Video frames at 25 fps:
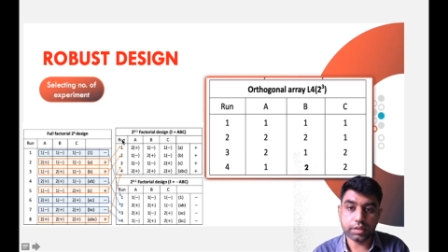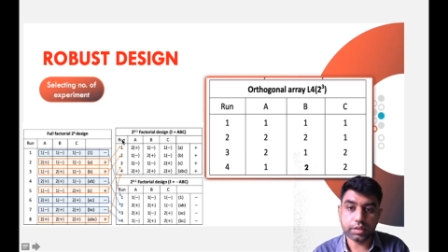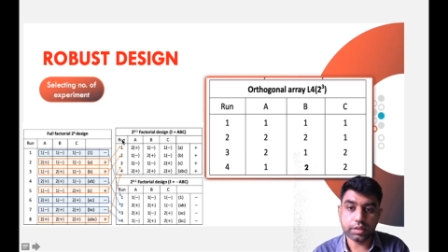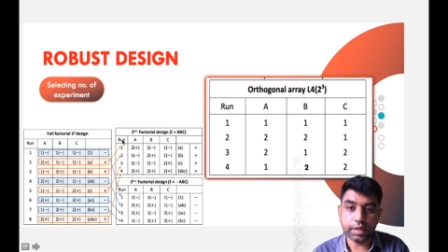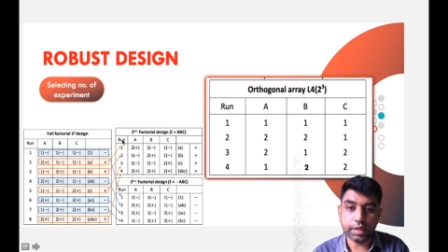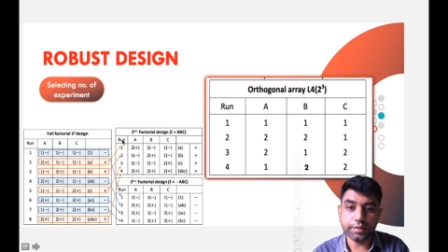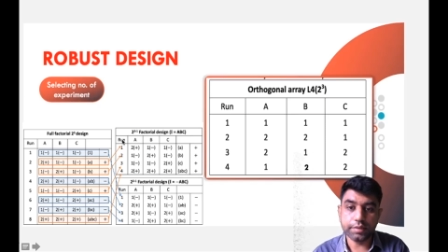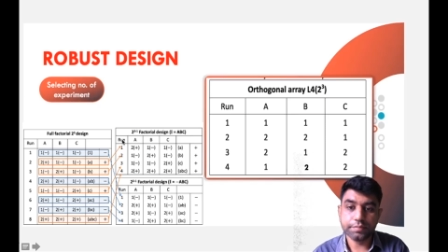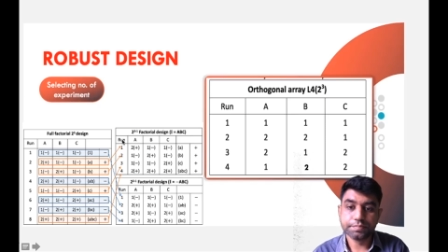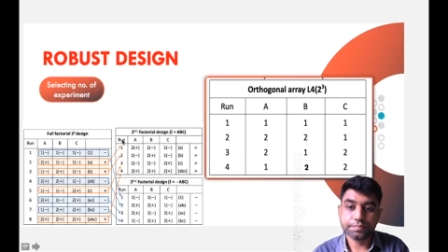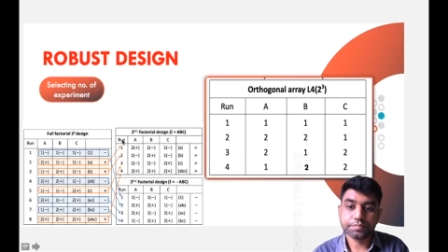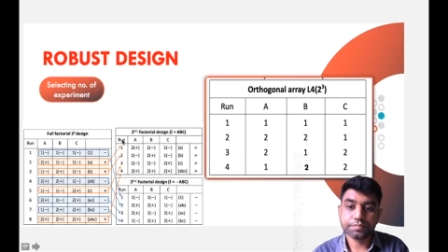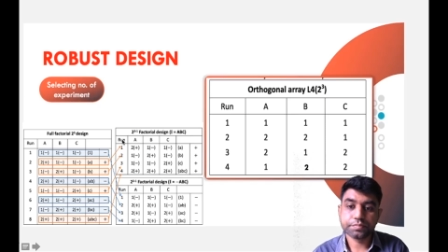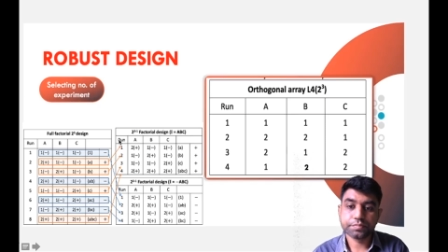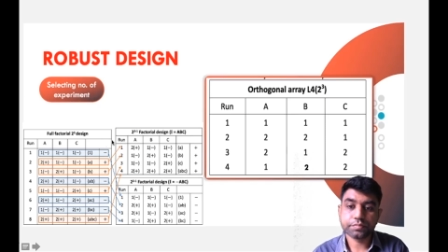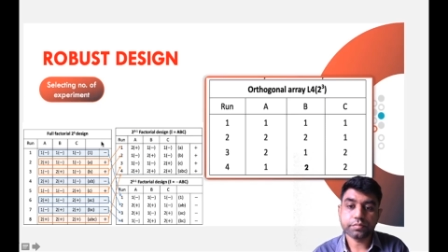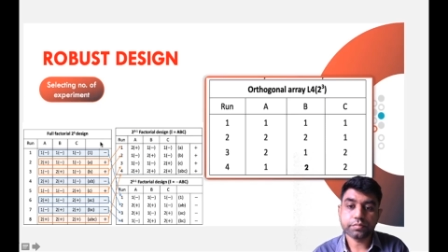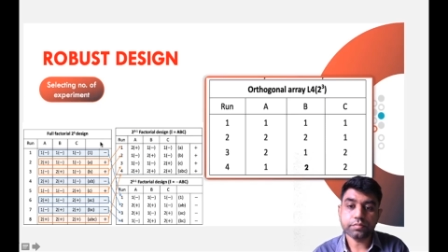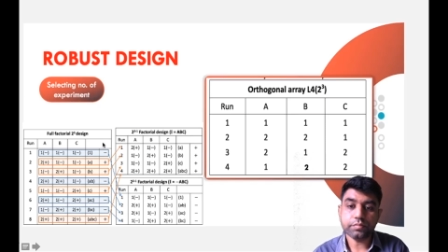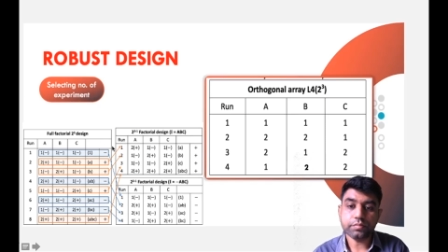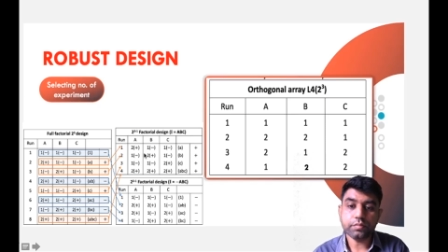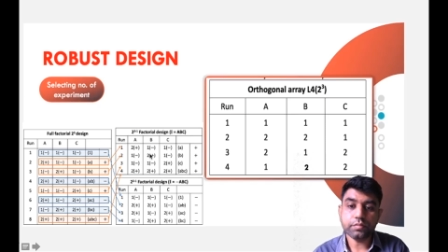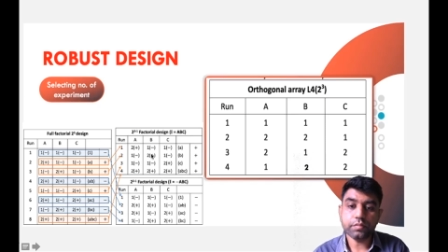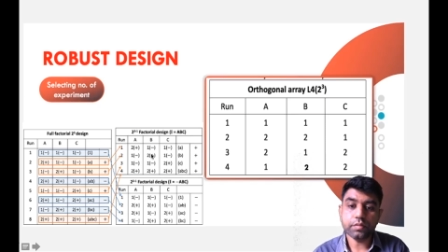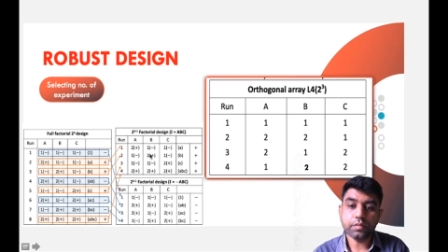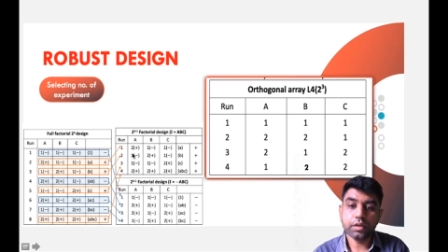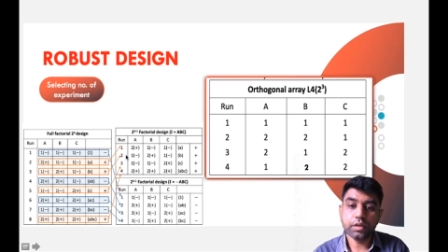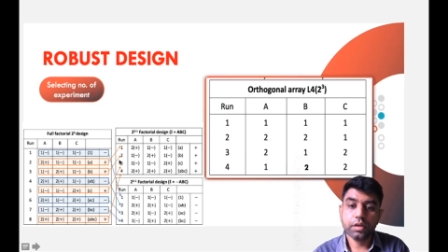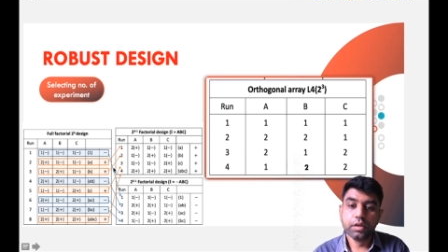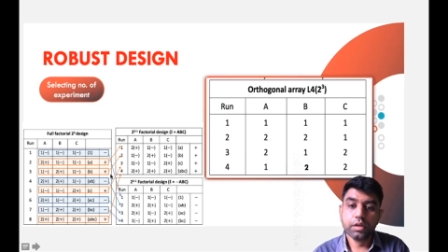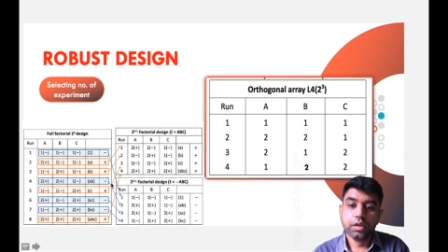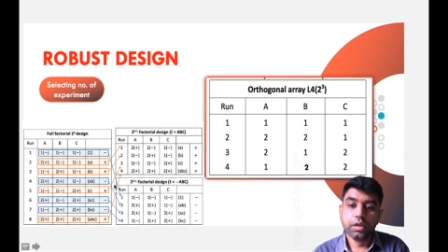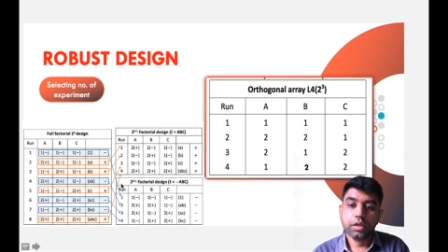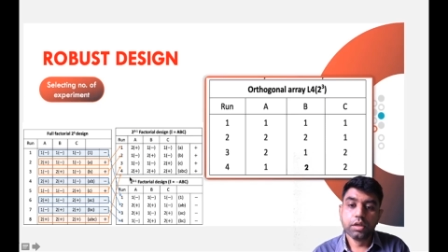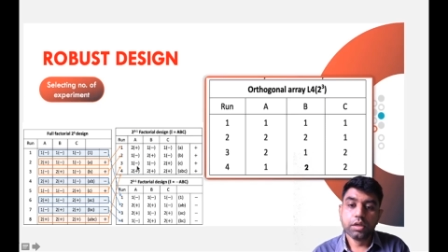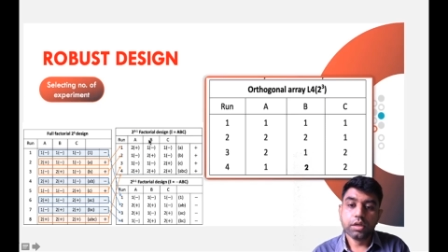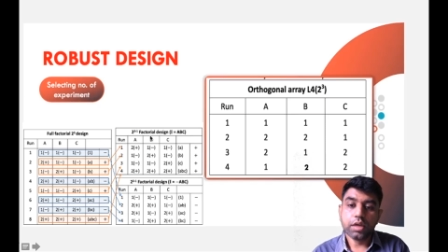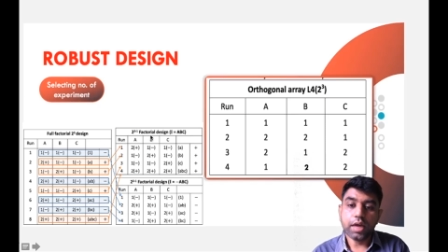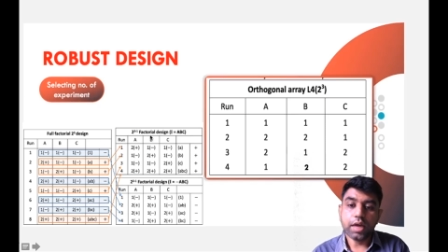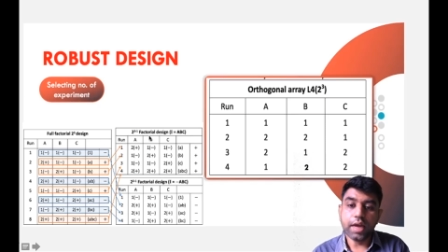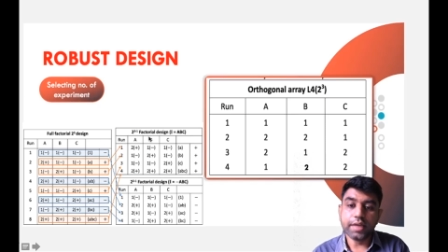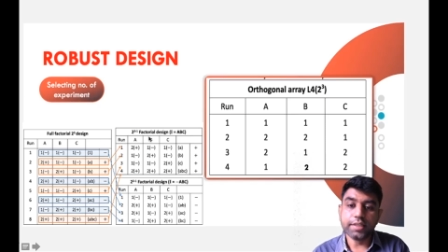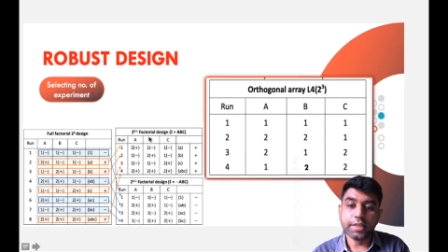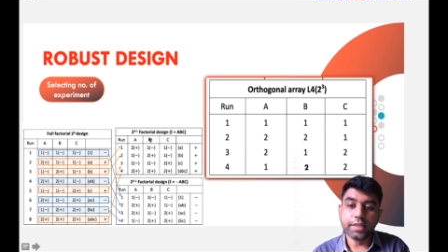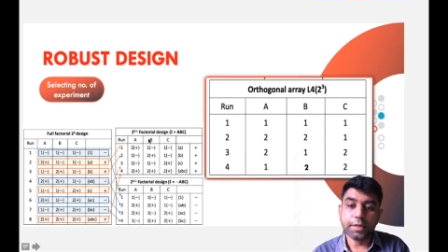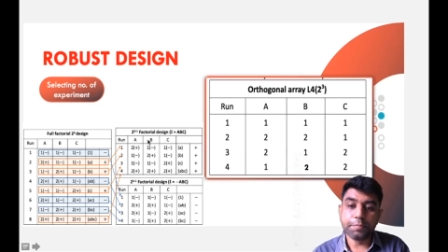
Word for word: right? Either